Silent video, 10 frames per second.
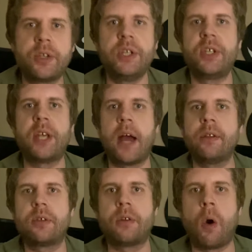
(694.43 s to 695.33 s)
She's set in
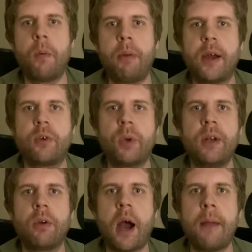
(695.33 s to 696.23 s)
stone by a
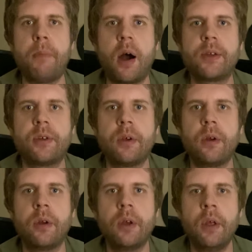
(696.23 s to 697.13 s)
greener-eyed
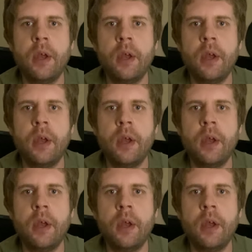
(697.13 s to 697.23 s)
monster.